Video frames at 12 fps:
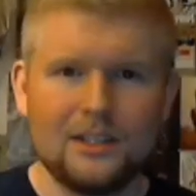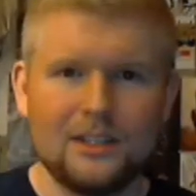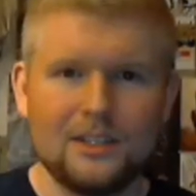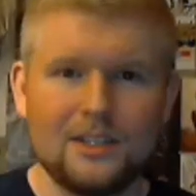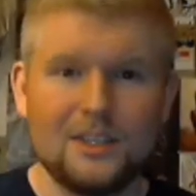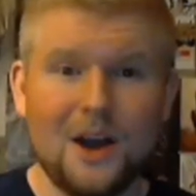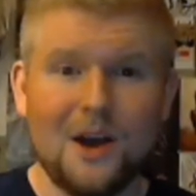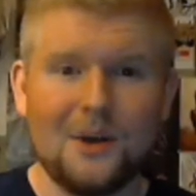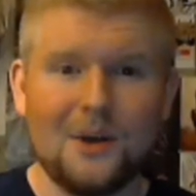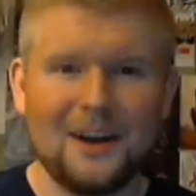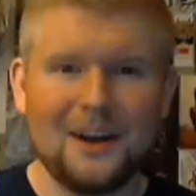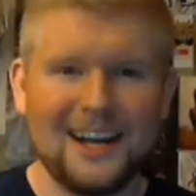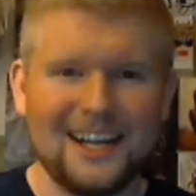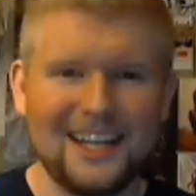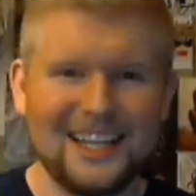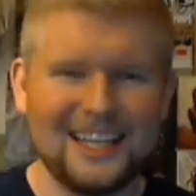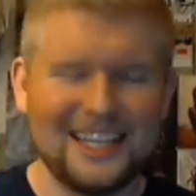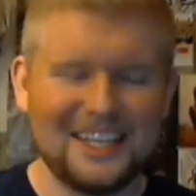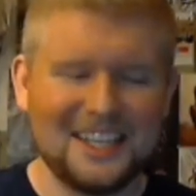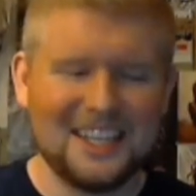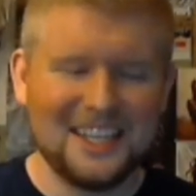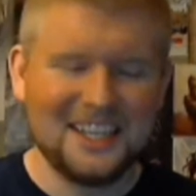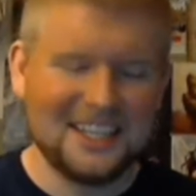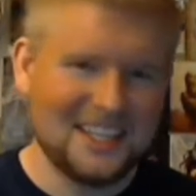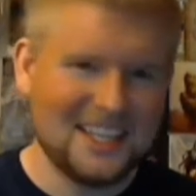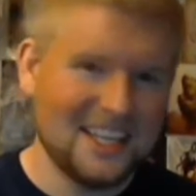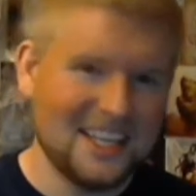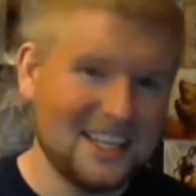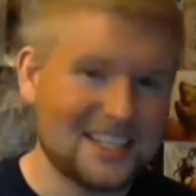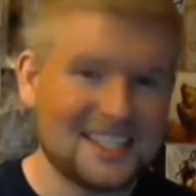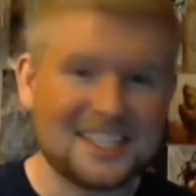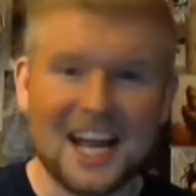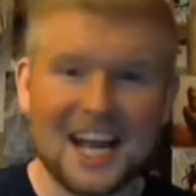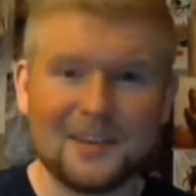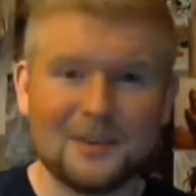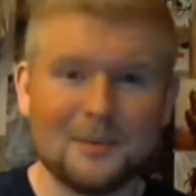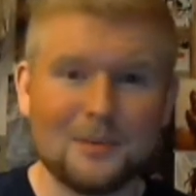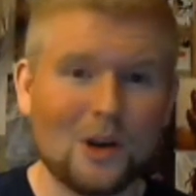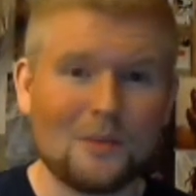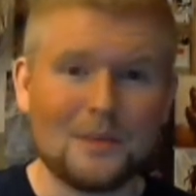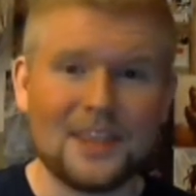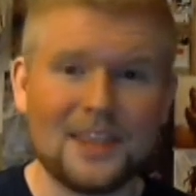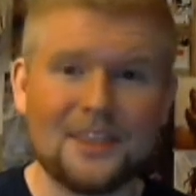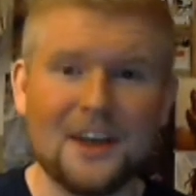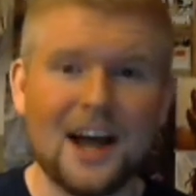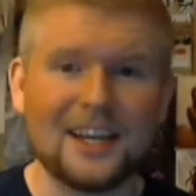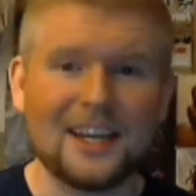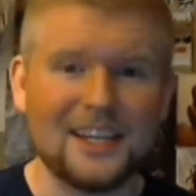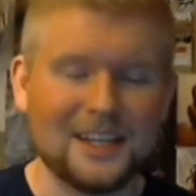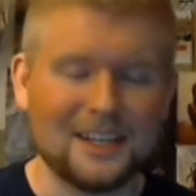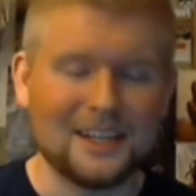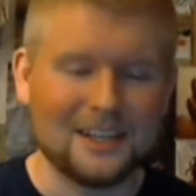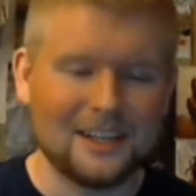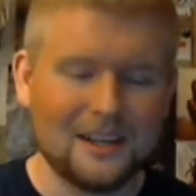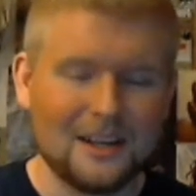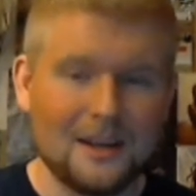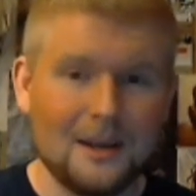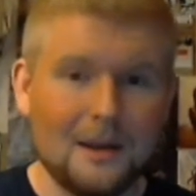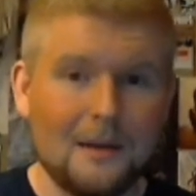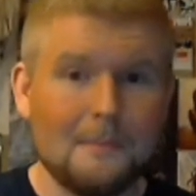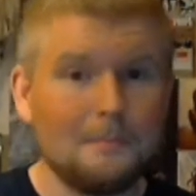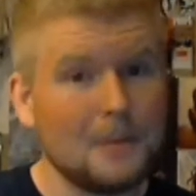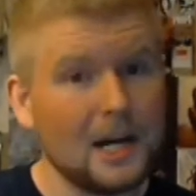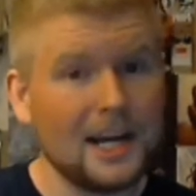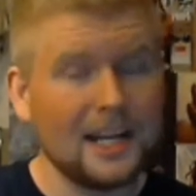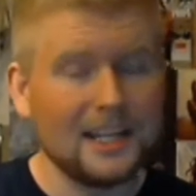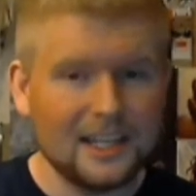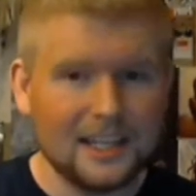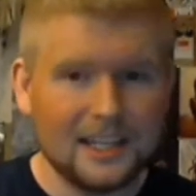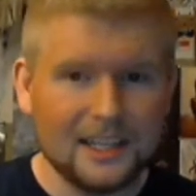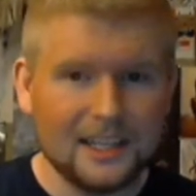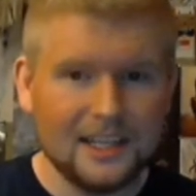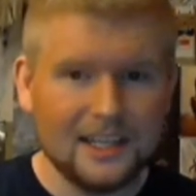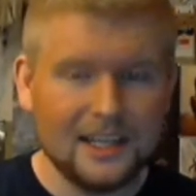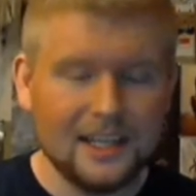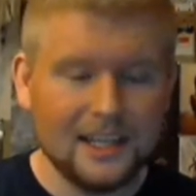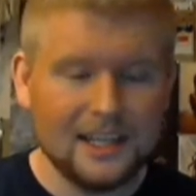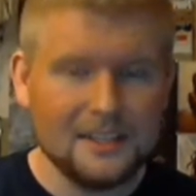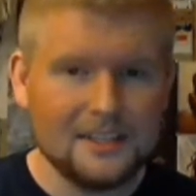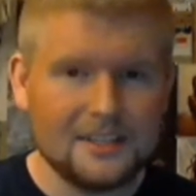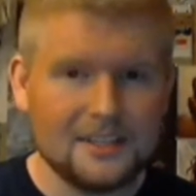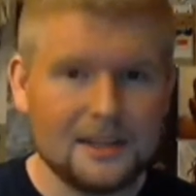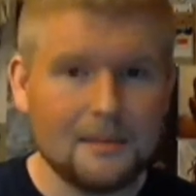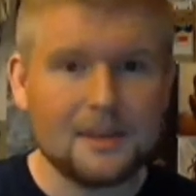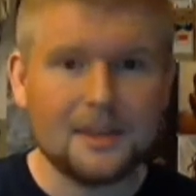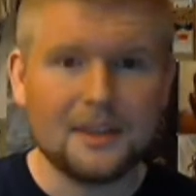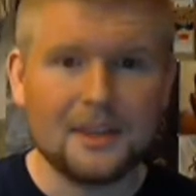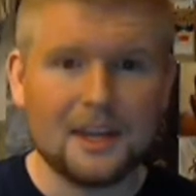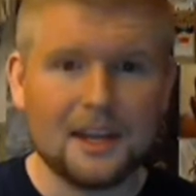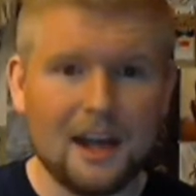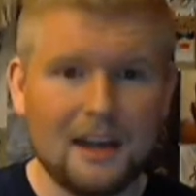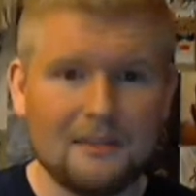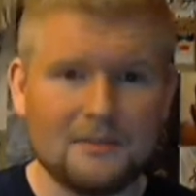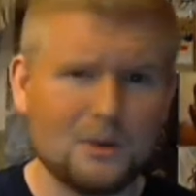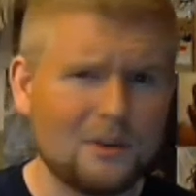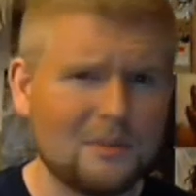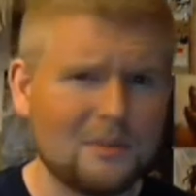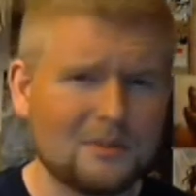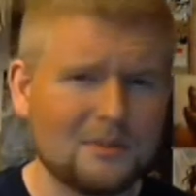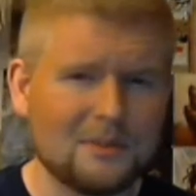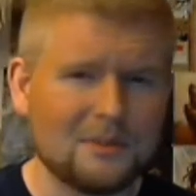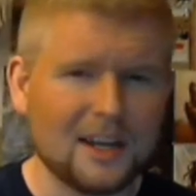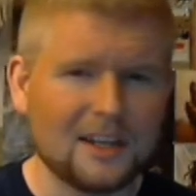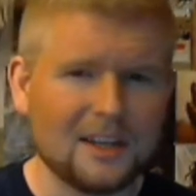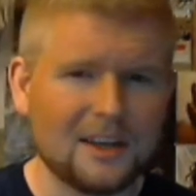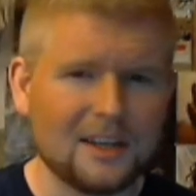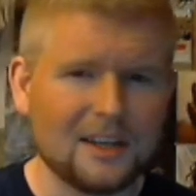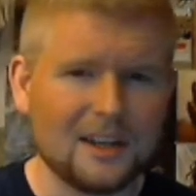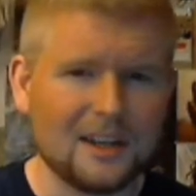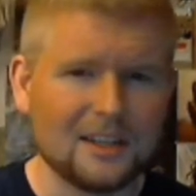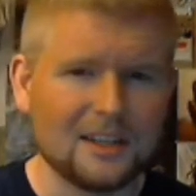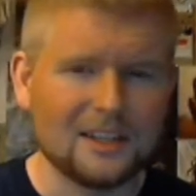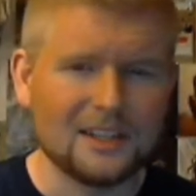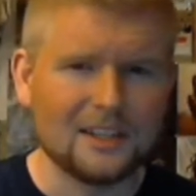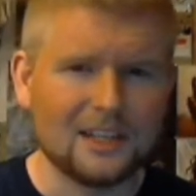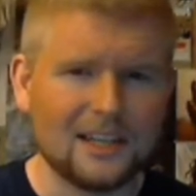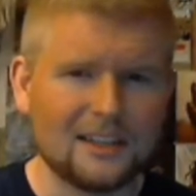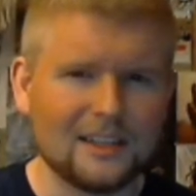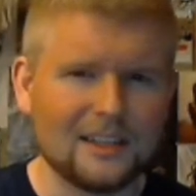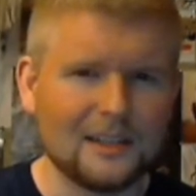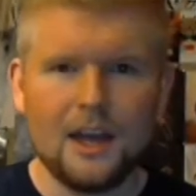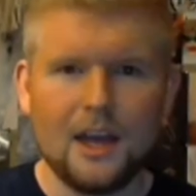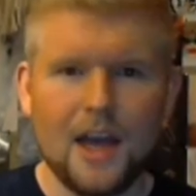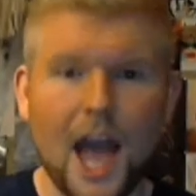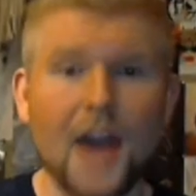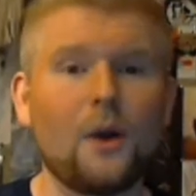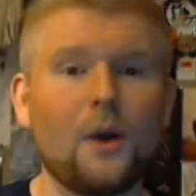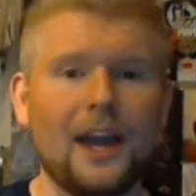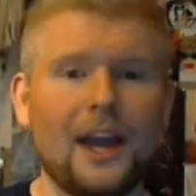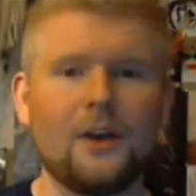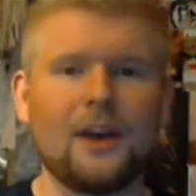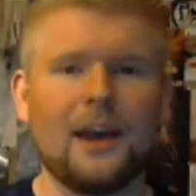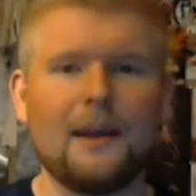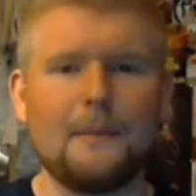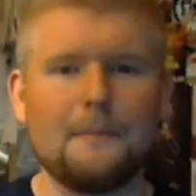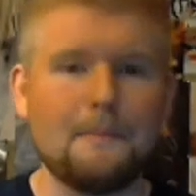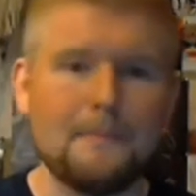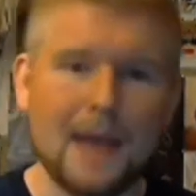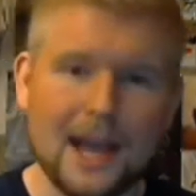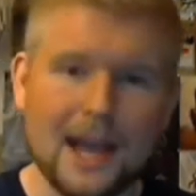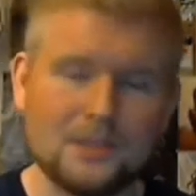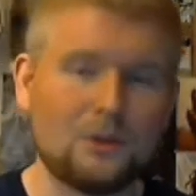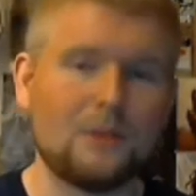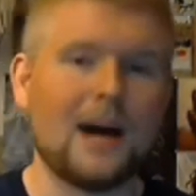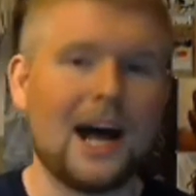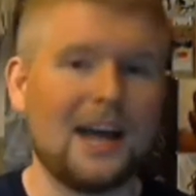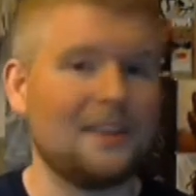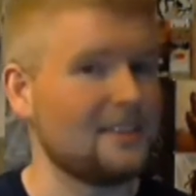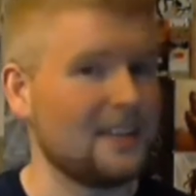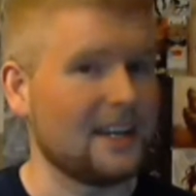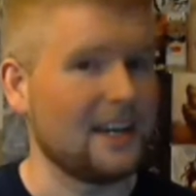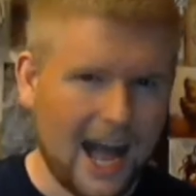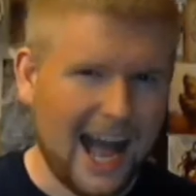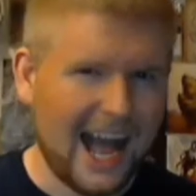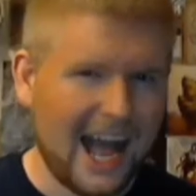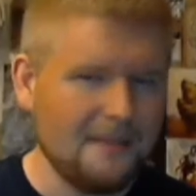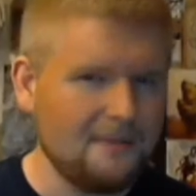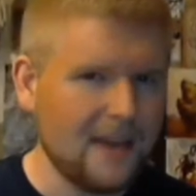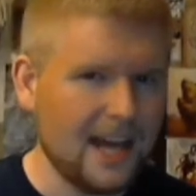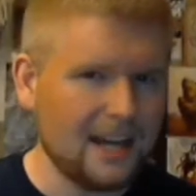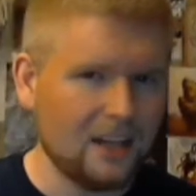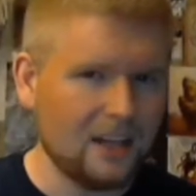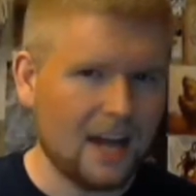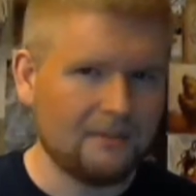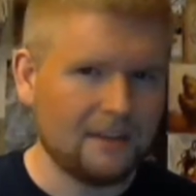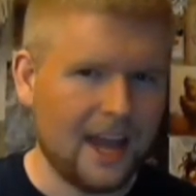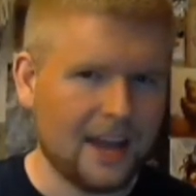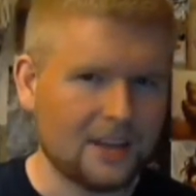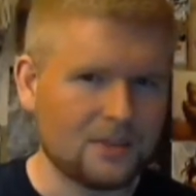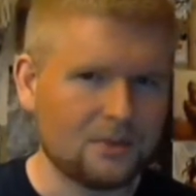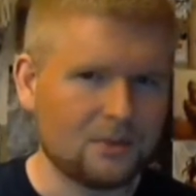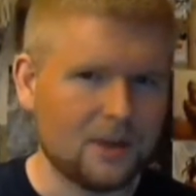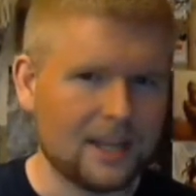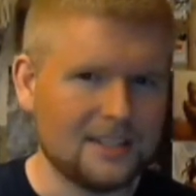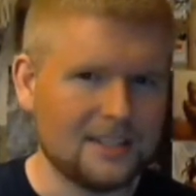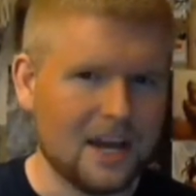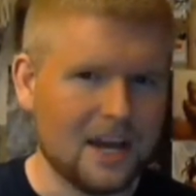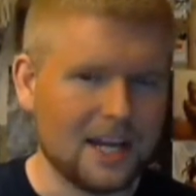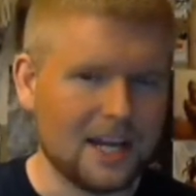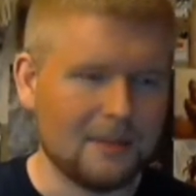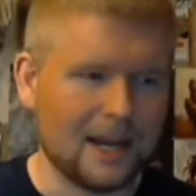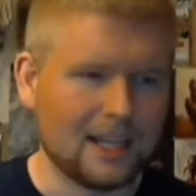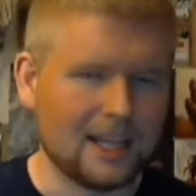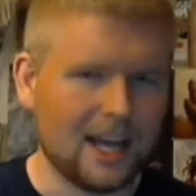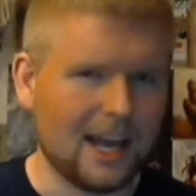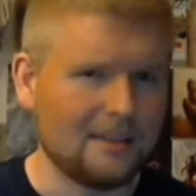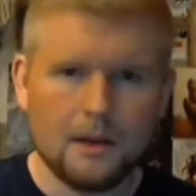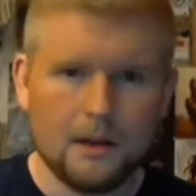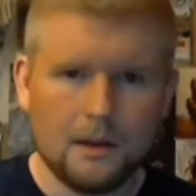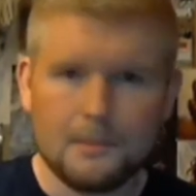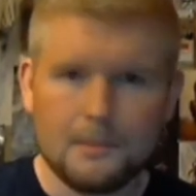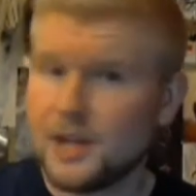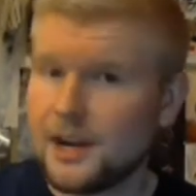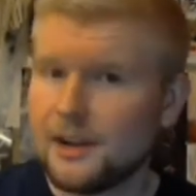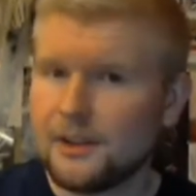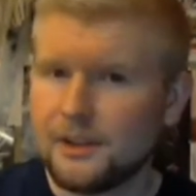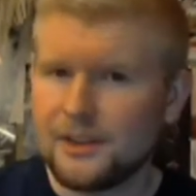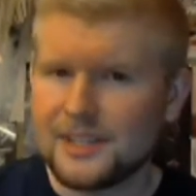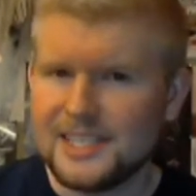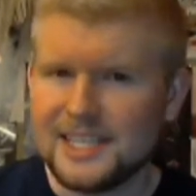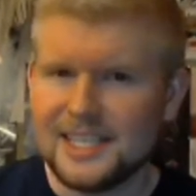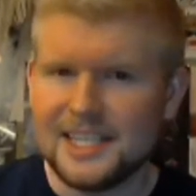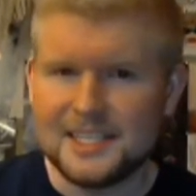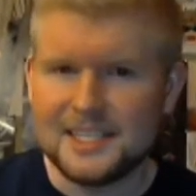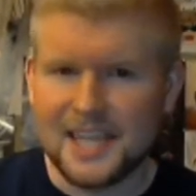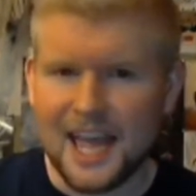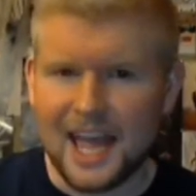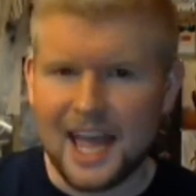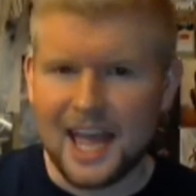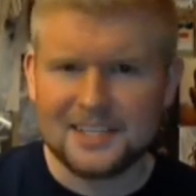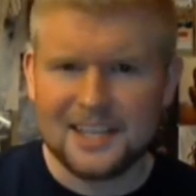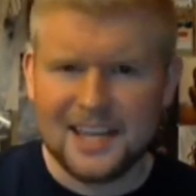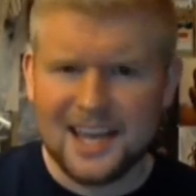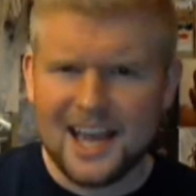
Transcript: So, uh, this is kind of a morbid thought here, but it is something that I've sort of been reflecting on a little lately. And okay, okay, backstory behind this, I guess. I've had a lot of x-rays done in my life, particularly CT scans.